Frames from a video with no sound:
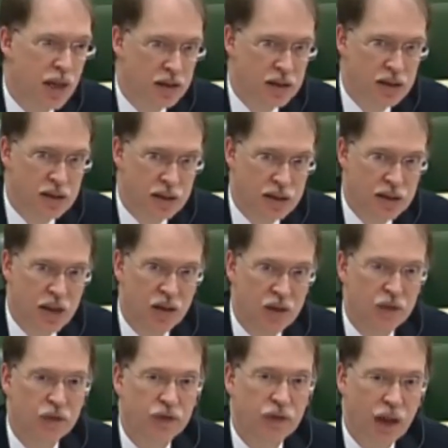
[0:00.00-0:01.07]
is itself
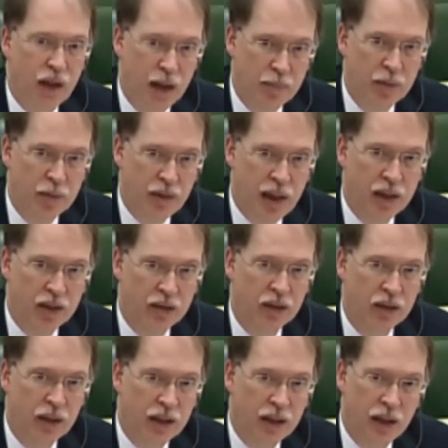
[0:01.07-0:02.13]
a
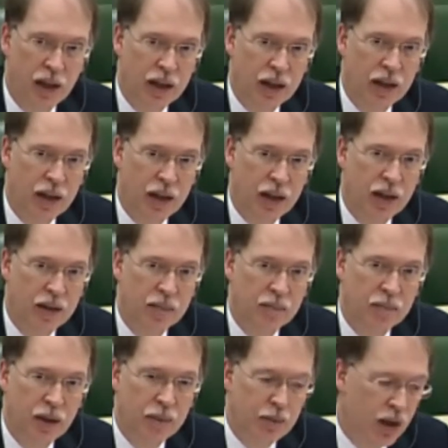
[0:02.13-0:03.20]
hypothetical, and
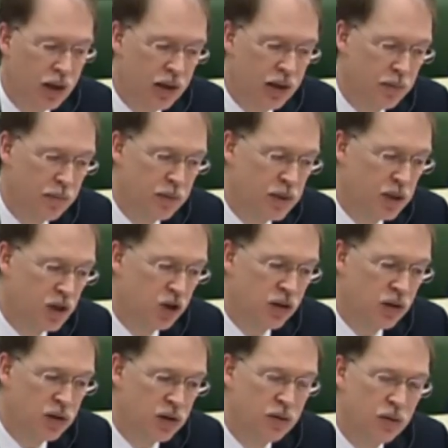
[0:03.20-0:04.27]
I'm not in a position
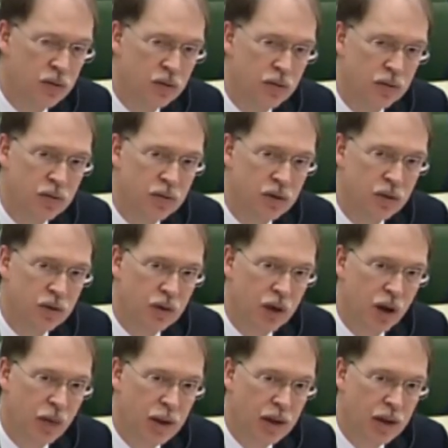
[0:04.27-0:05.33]
to
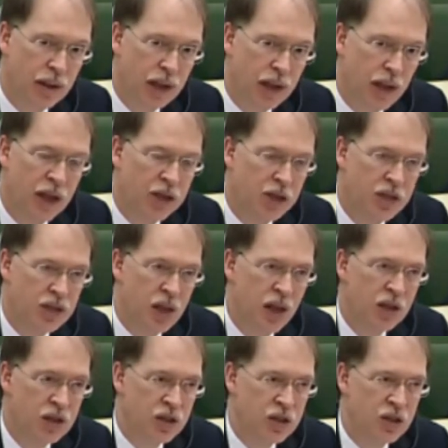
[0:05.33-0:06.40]
comment on that. I
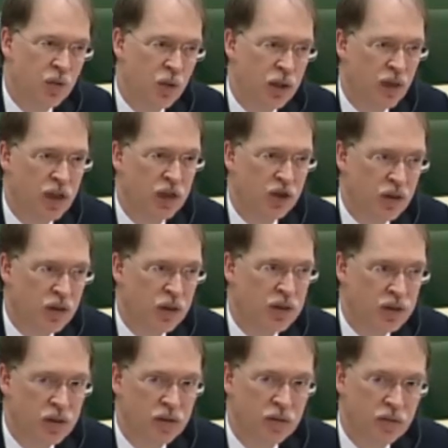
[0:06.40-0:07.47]
just don't want to venture
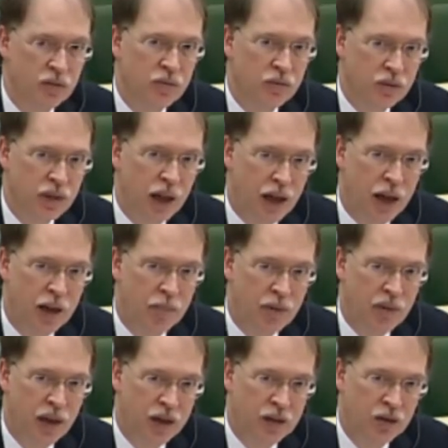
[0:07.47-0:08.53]
into that
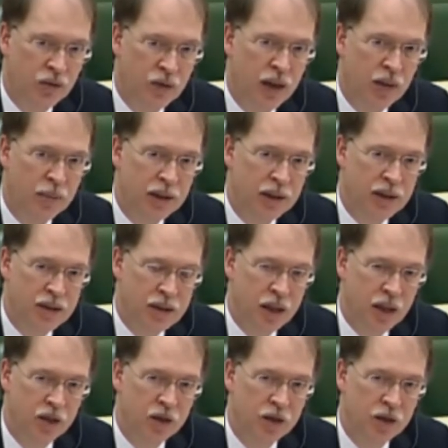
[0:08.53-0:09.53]
hypothetical realm at this stage.